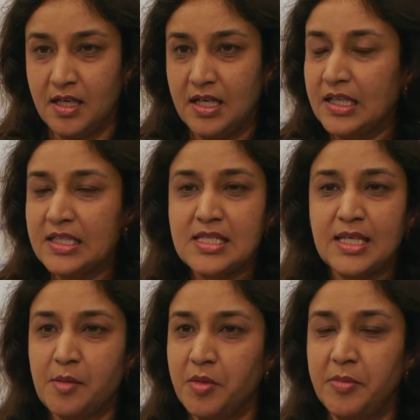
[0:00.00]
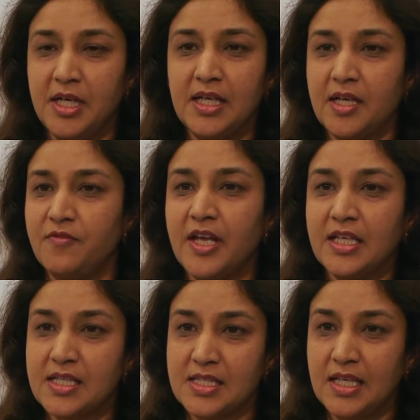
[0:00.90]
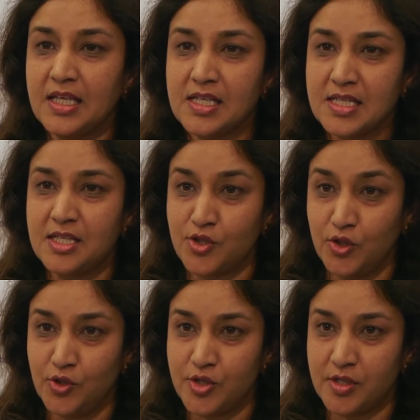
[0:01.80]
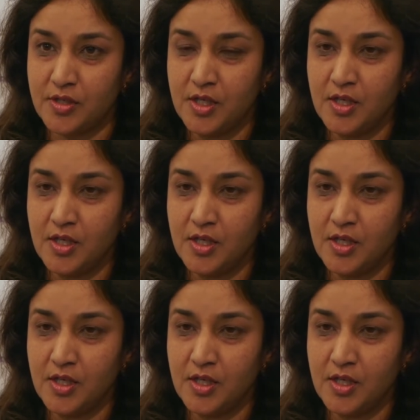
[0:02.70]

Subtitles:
Redundancy can be built in at various layers in a solution.